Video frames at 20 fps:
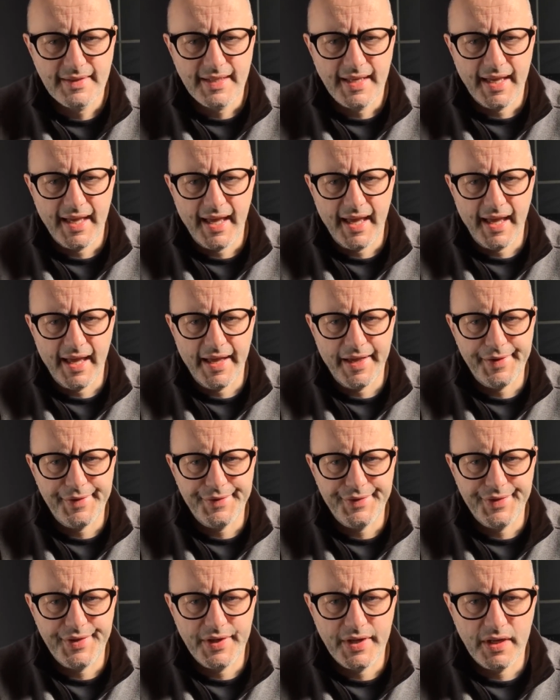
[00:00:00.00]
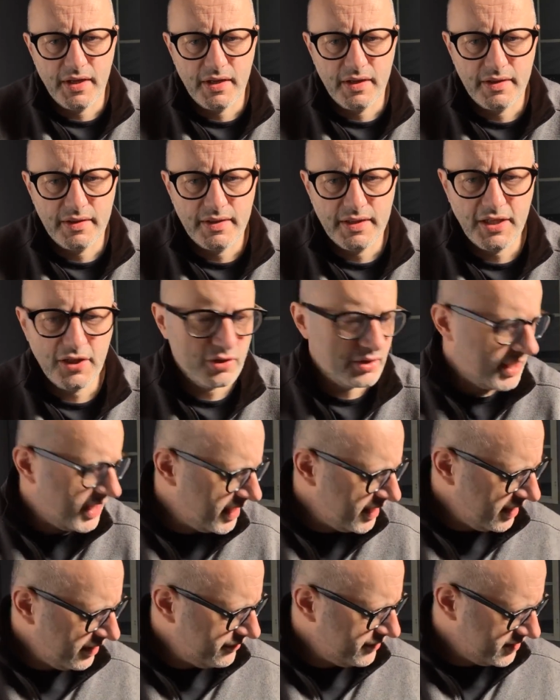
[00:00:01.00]
And I
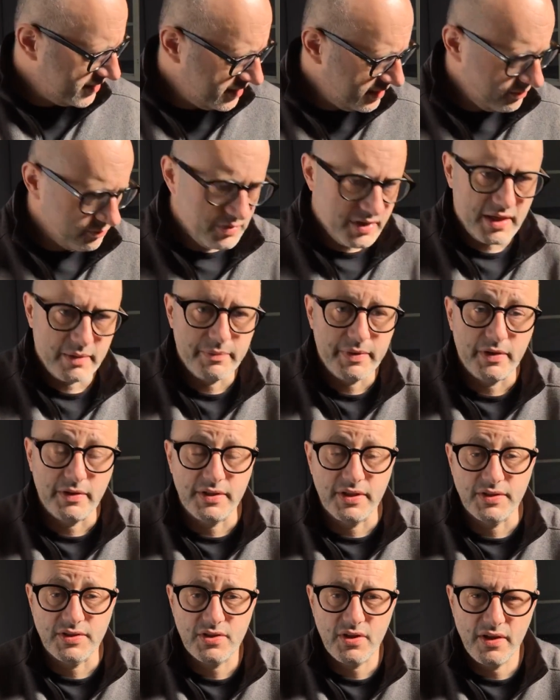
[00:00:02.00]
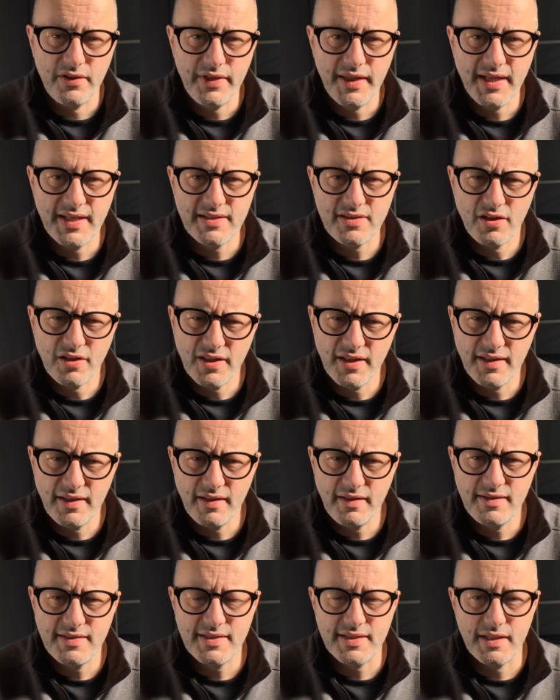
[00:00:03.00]
love this little rig I built here. So I think it's all the little
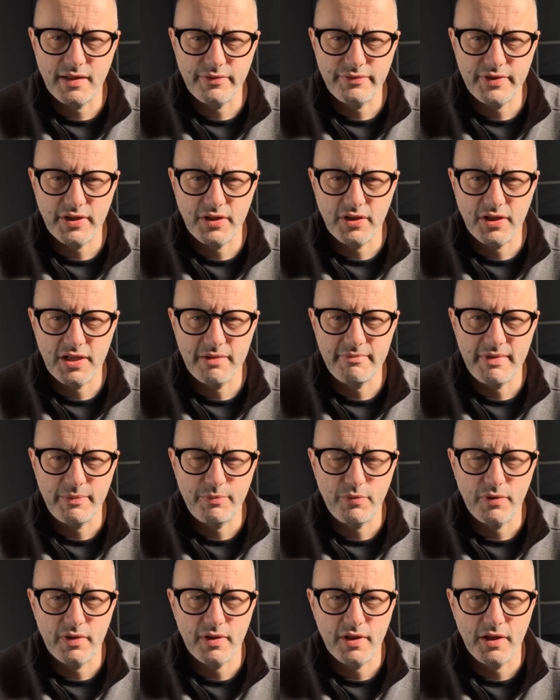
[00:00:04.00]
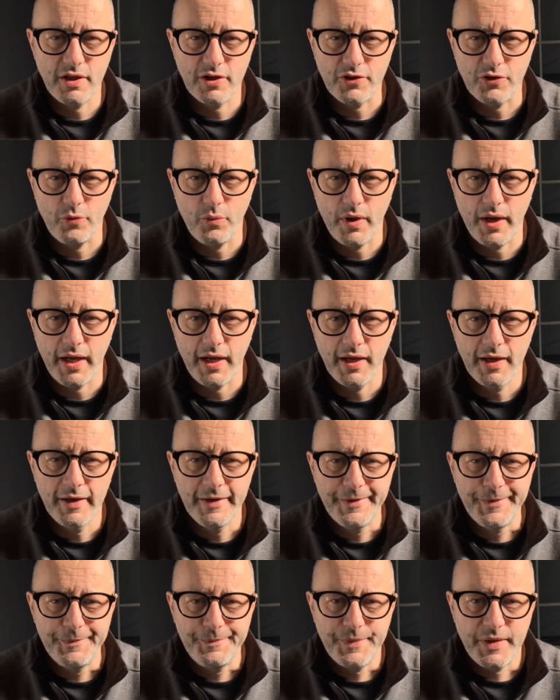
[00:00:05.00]
stuff that you come up with along the way,
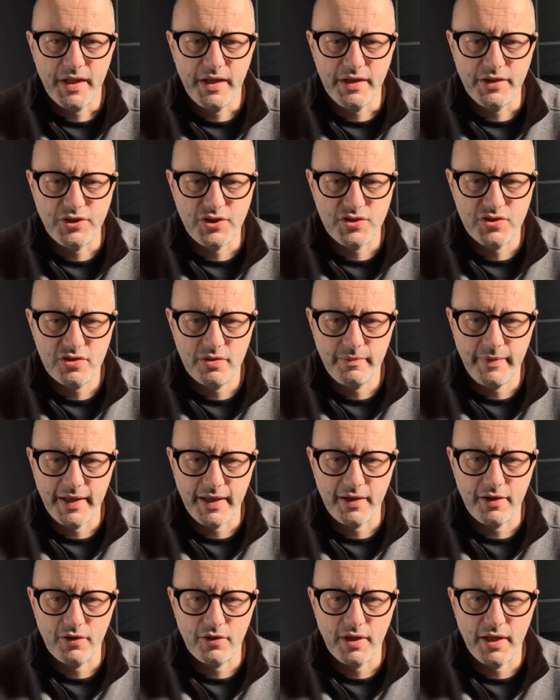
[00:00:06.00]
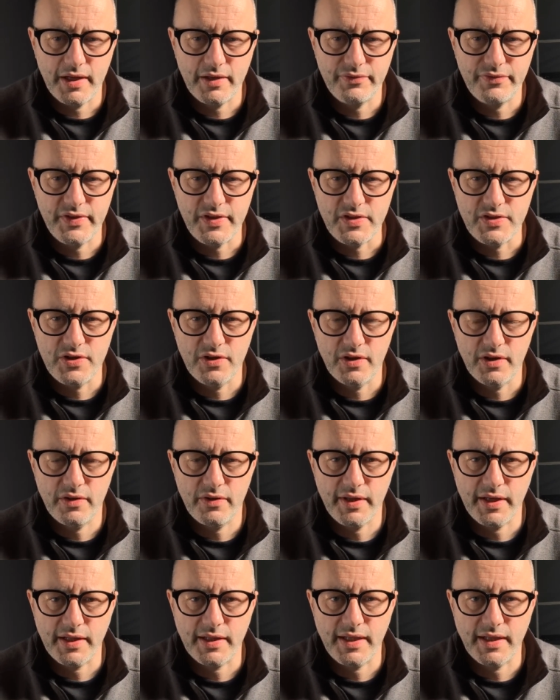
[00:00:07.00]
just to make your life easier. I
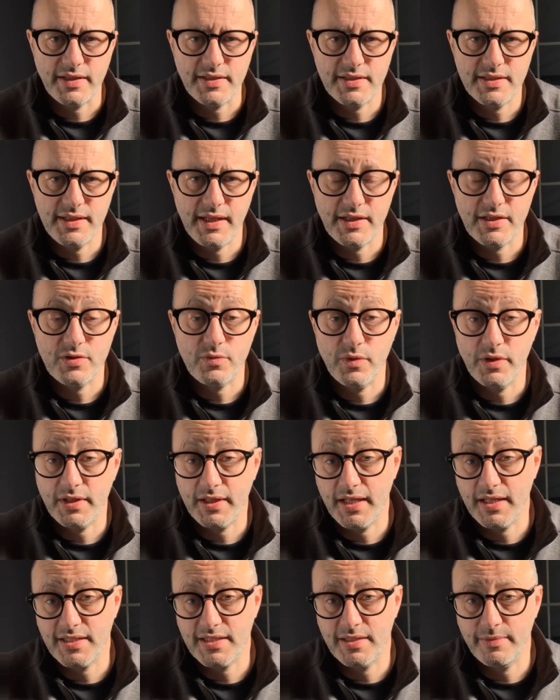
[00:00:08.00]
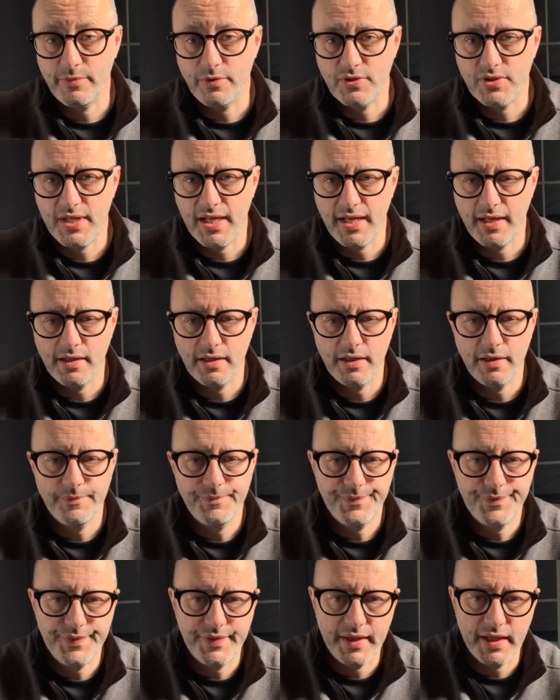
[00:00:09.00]
think that's where it gets the most handy
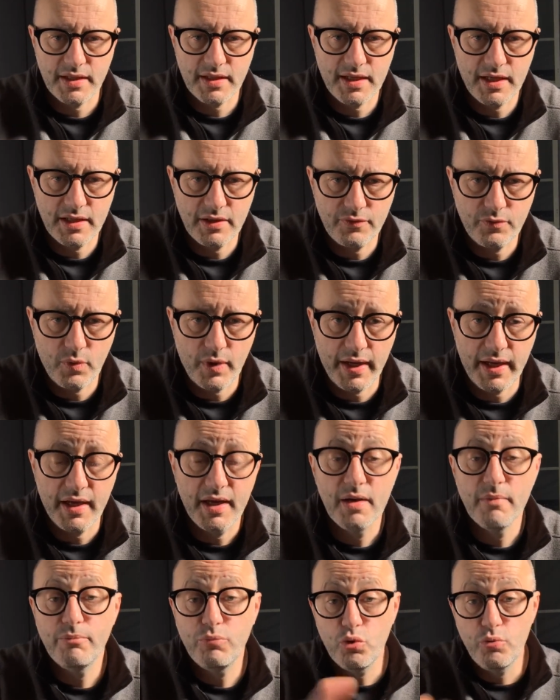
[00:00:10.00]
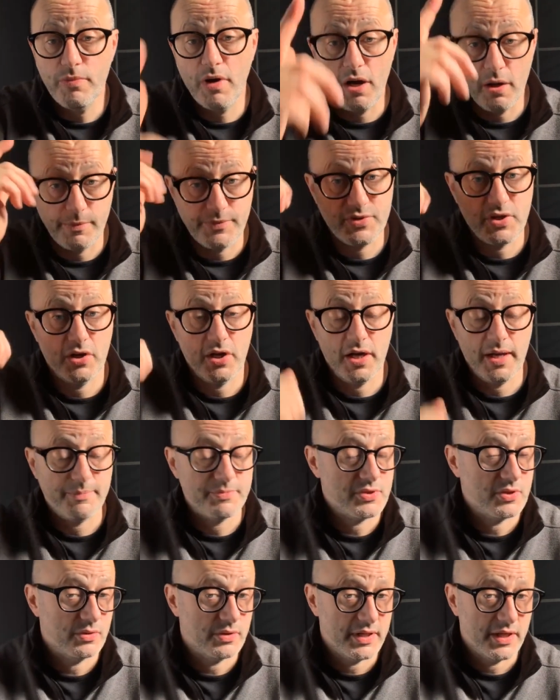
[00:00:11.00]
in that kind of way. Boom arms are
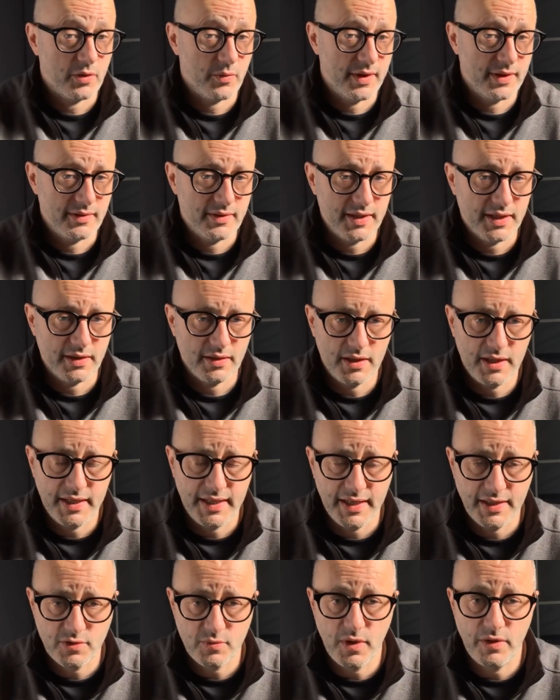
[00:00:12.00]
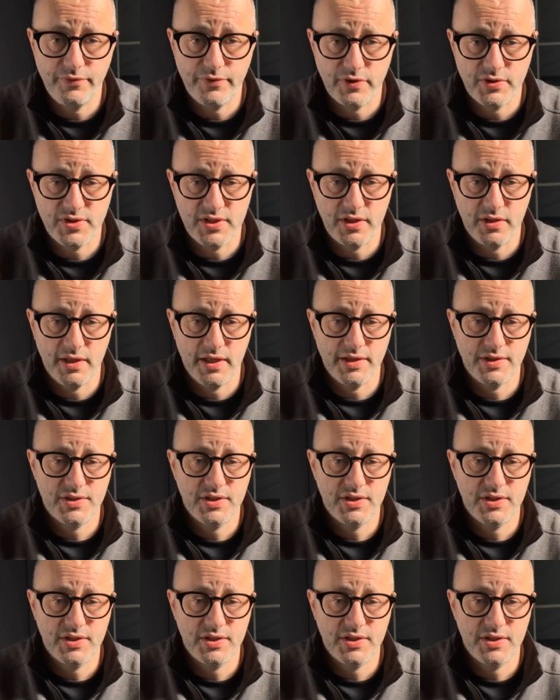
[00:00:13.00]
absolutely a great thing as well for CLS,